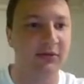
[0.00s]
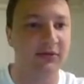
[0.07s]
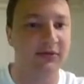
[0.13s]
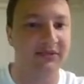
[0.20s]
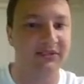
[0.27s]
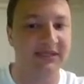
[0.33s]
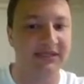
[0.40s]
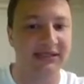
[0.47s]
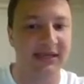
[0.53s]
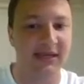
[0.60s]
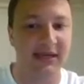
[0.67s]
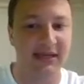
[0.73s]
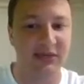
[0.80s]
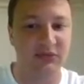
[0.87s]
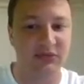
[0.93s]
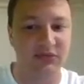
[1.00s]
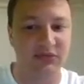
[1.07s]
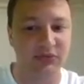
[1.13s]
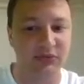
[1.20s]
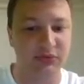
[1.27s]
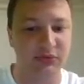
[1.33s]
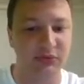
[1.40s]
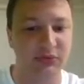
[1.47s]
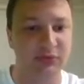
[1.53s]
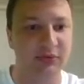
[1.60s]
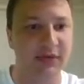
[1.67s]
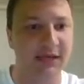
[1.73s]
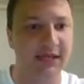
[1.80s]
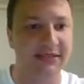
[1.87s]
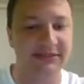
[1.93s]
We're going to set that equal to
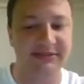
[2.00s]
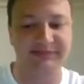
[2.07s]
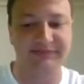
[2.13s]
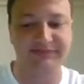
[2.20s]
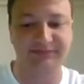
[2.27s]
res.